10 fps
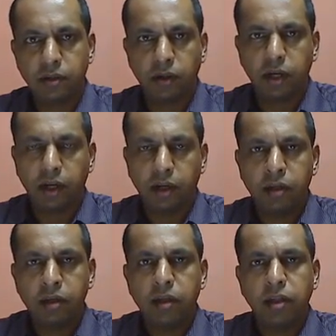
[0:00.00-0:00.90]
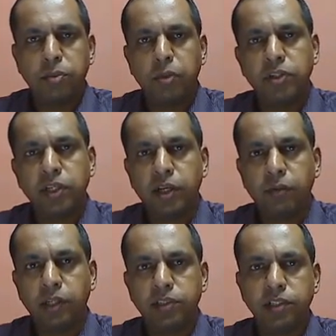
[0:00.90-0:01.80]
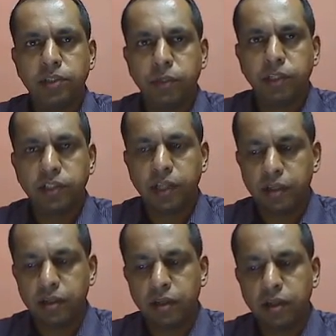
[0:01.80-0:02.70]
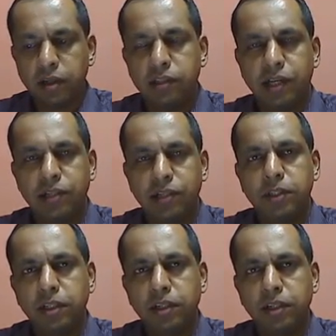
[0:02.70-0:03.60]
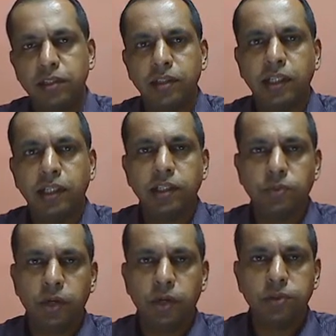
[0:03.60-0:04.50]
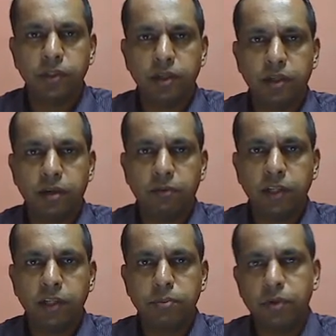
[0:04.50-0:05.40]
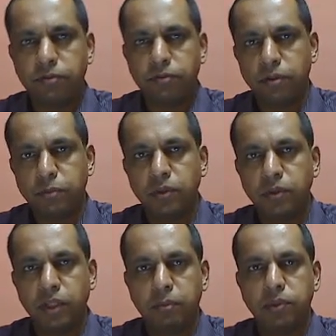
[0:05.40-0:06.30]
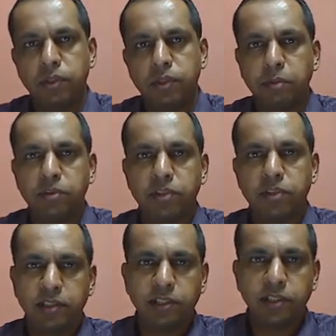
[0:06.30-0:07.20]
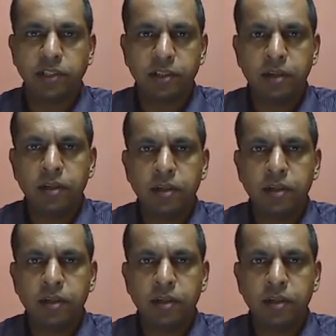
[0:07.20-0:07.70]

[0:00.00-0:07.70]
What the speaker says: Okay, small signal wise, this means that in saturation region GDS values are very small for both the NMOS and PMOS transistors.